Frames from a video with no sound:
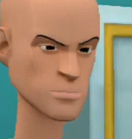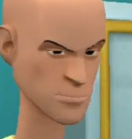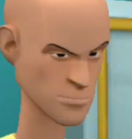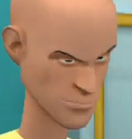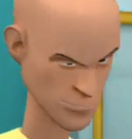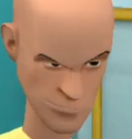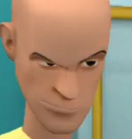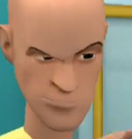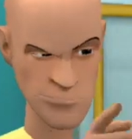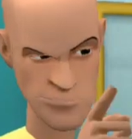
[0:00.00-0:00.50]

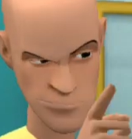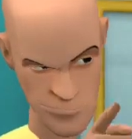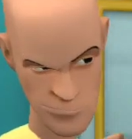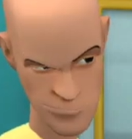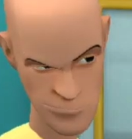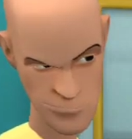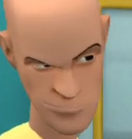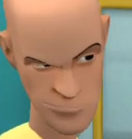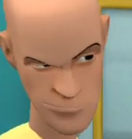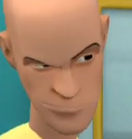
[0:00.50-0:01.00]

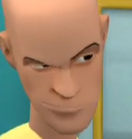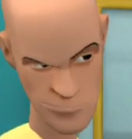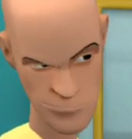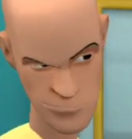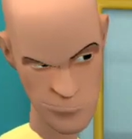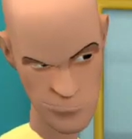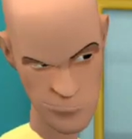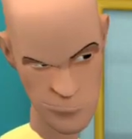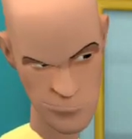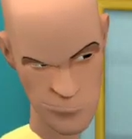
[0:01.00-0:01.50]

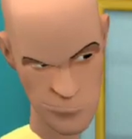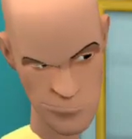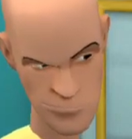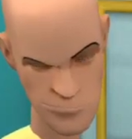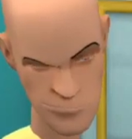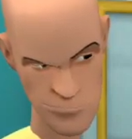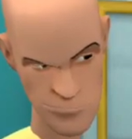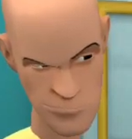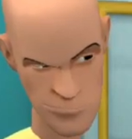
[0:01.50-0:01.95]
(silence)